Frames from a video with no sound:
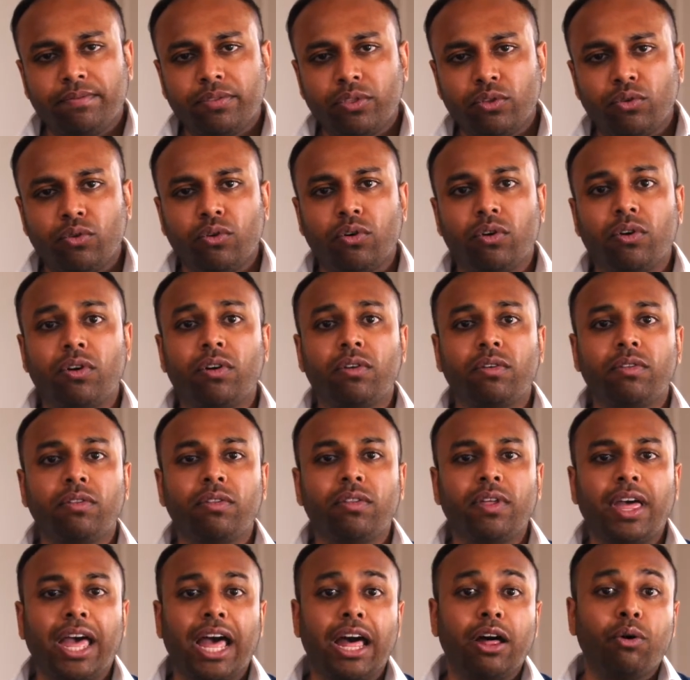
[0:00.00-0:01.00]
or
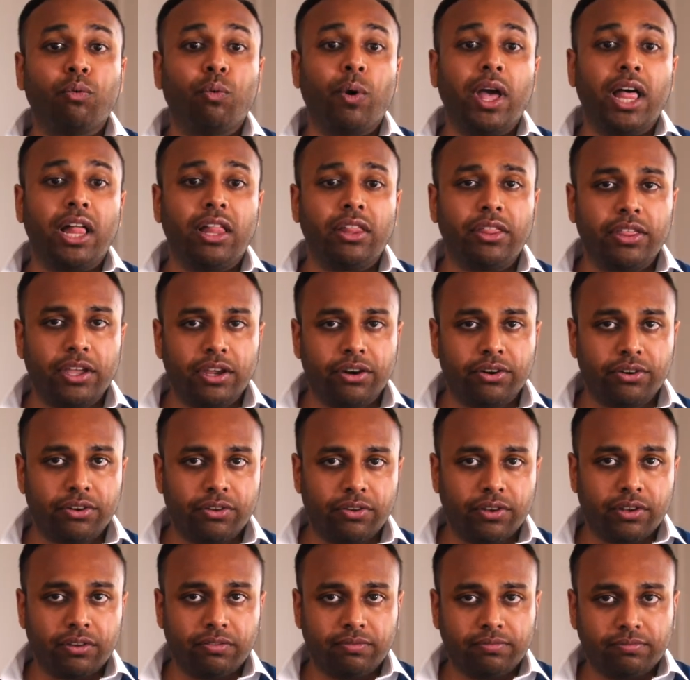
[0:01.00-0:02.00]
how well they are
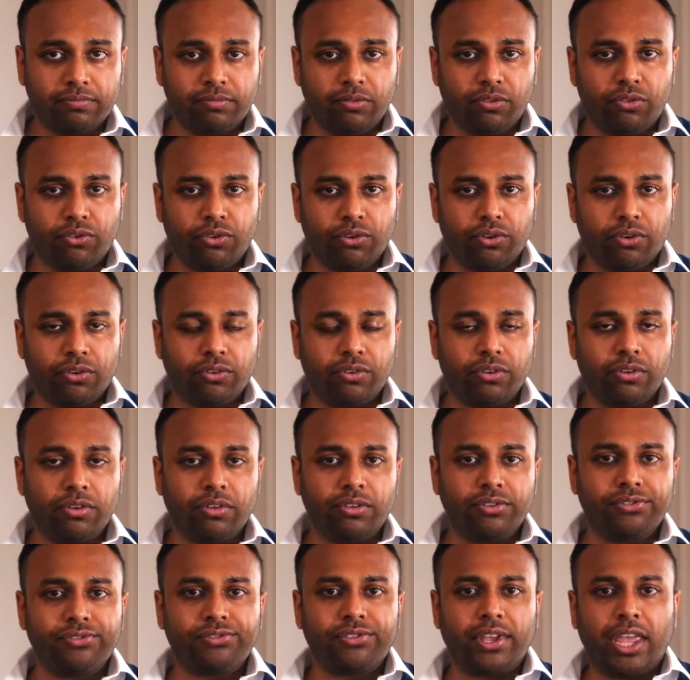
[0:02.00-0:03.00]
doing through
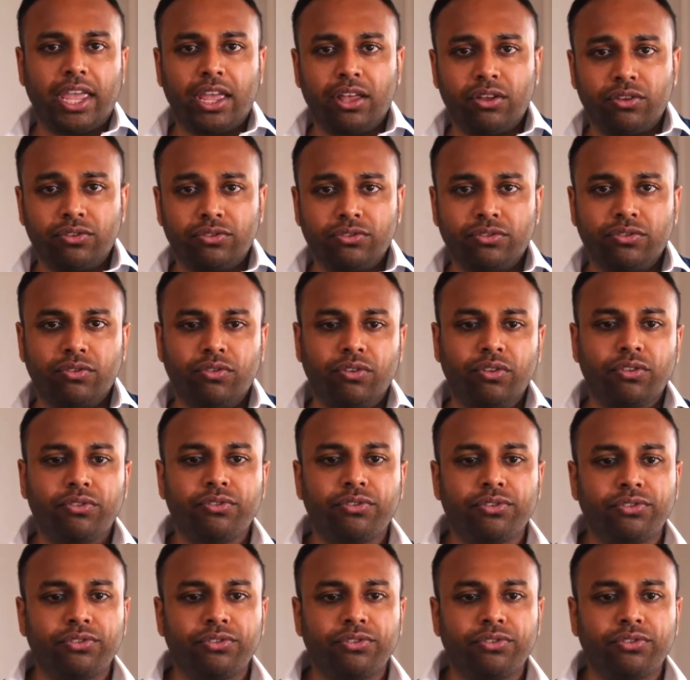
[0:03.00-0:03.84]
sales or through